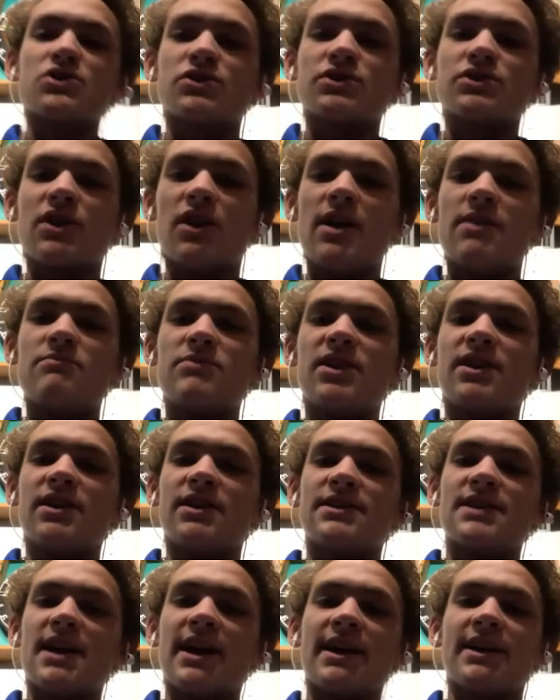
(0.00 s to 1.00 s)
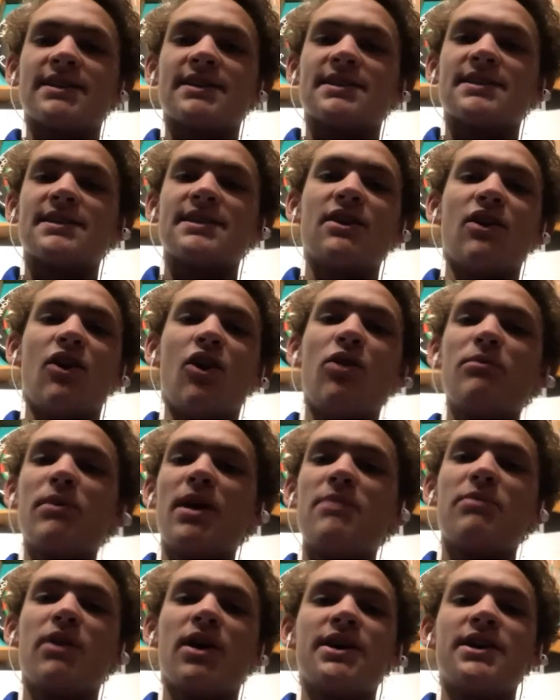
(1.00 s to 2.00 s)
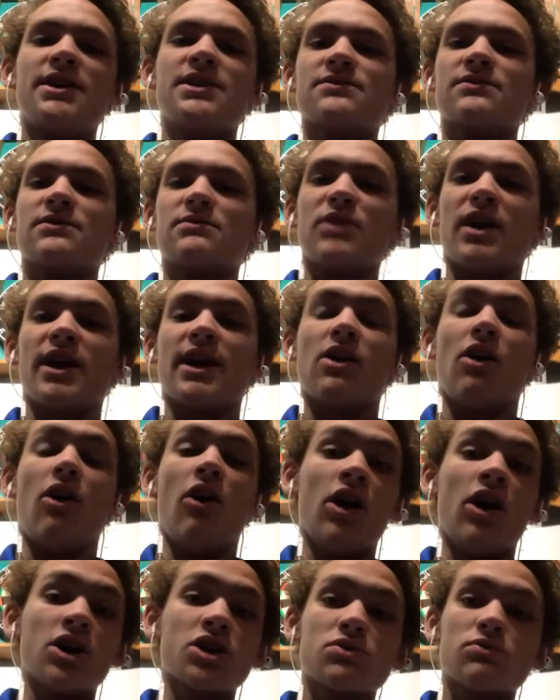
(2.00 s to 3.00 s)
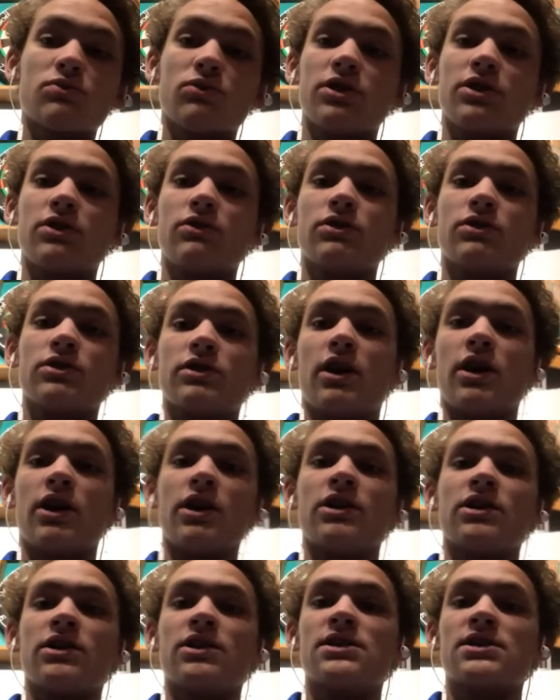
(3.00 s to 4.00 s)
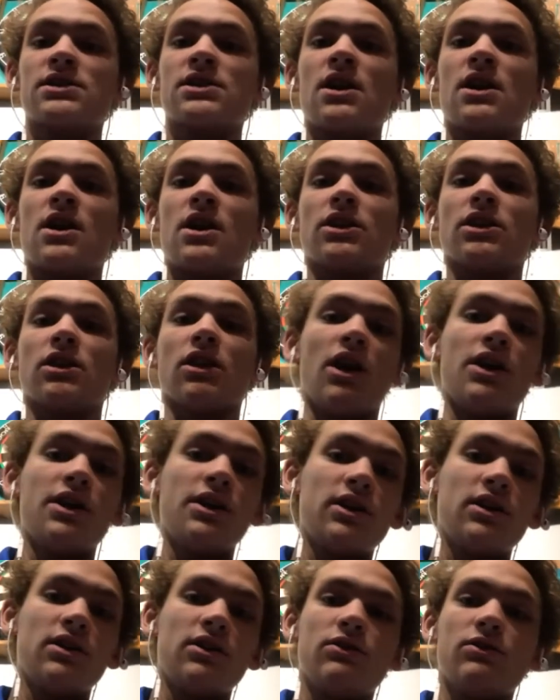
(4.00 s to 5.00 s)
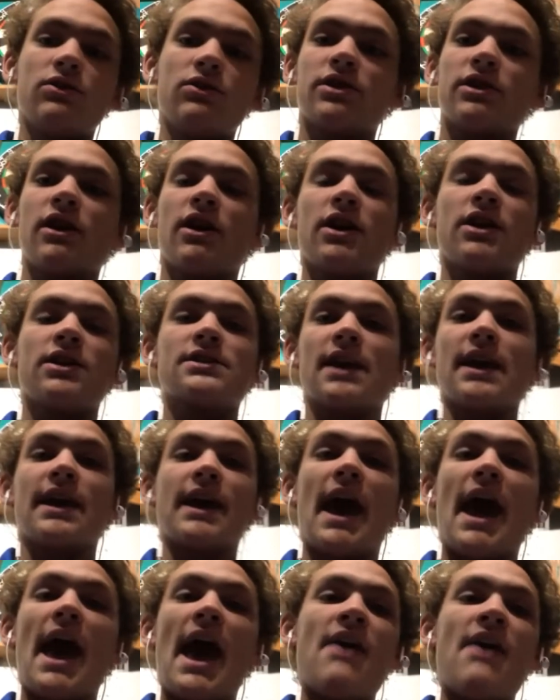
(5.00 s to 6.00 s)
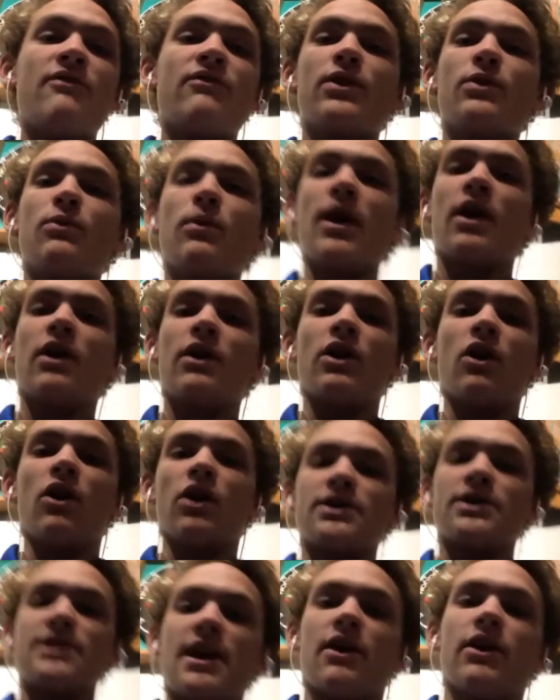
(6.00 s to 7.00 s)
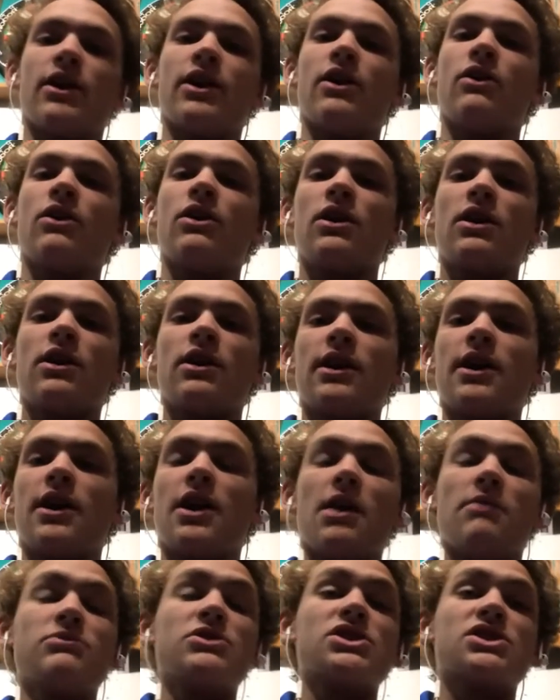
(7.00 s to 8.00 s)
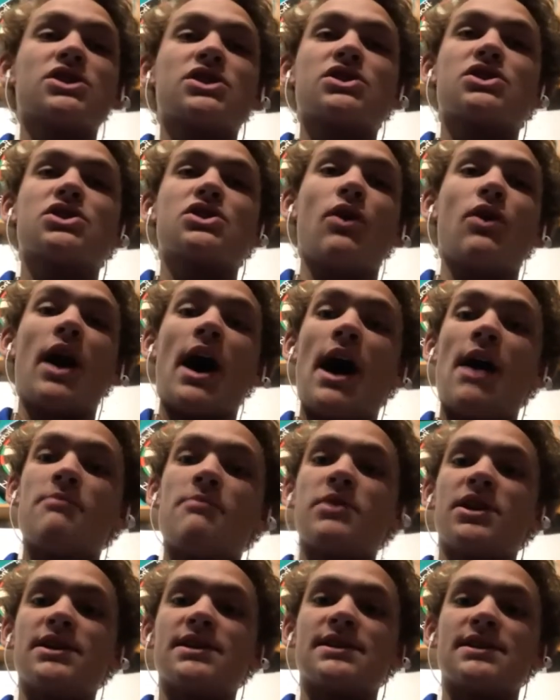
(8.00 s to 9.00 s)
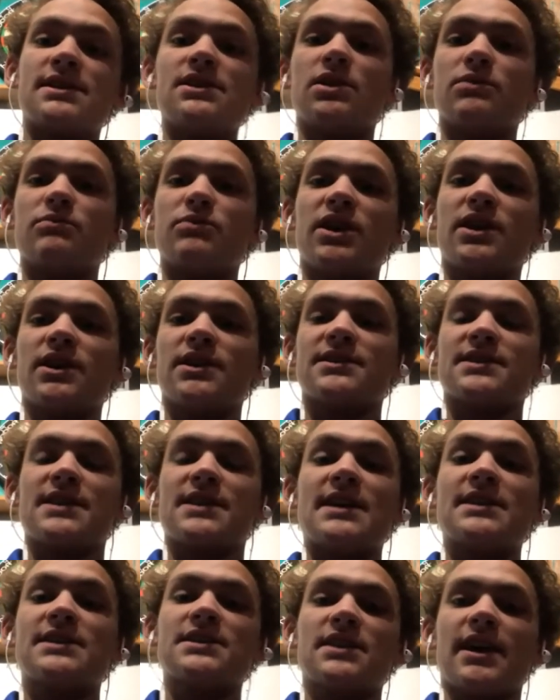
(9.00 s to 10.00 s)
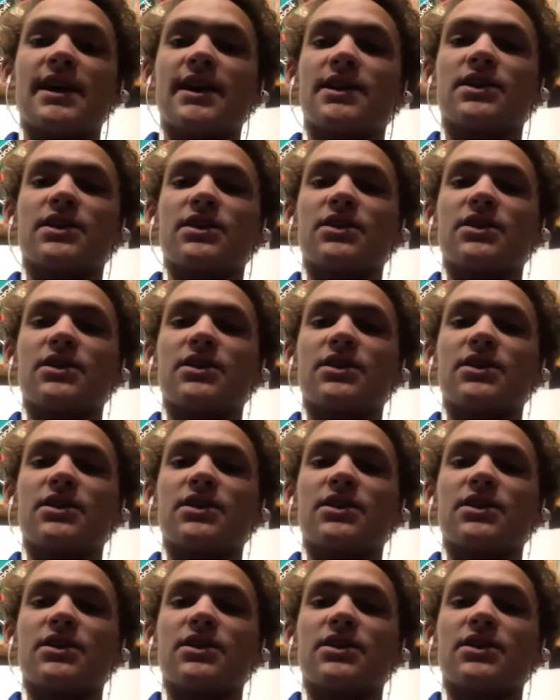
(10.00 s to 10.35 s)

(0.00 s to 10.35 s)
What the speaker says: time because I get to see all my buddies from like Oshawa Youth Darts, London Youth Darts, like everywhere in Ontario. And I'm just so happy to see them because that's like